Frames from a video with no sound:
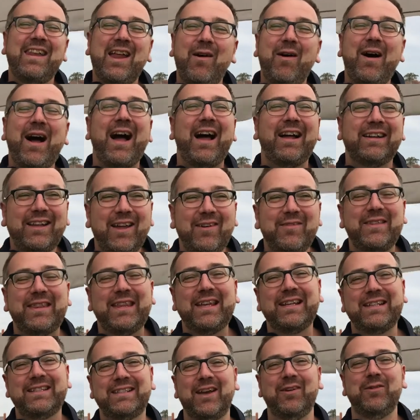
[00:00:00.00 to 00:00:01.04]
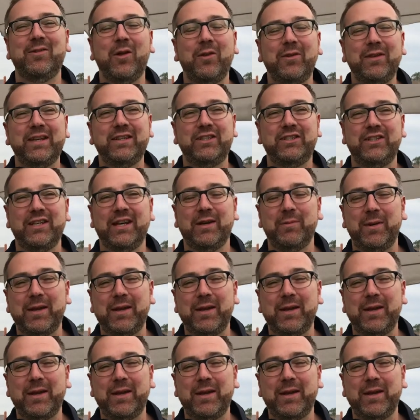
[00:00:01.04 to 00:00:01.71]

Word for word: no, I don't think so. Not this year.